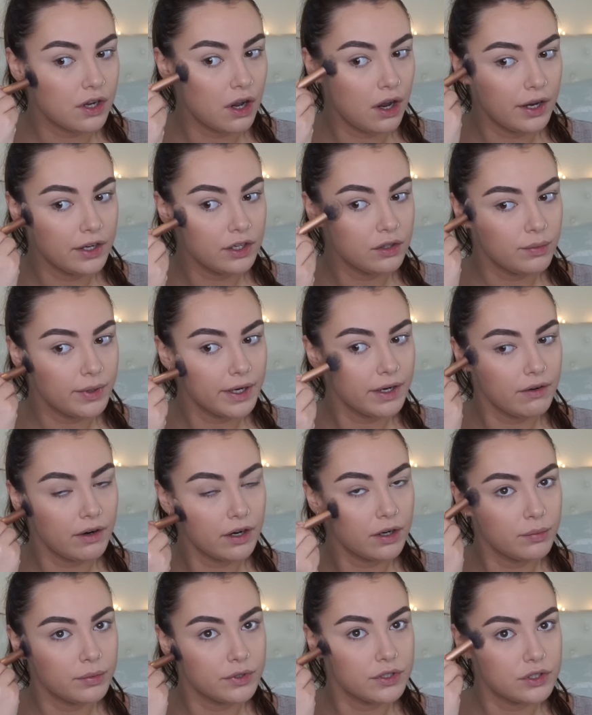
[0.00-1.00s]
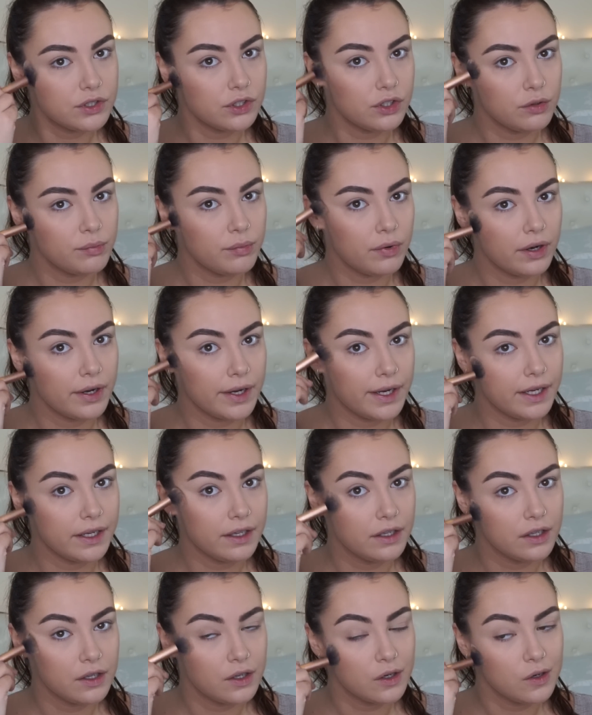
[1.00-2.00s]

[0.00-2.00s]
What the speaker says: kind of where I would do my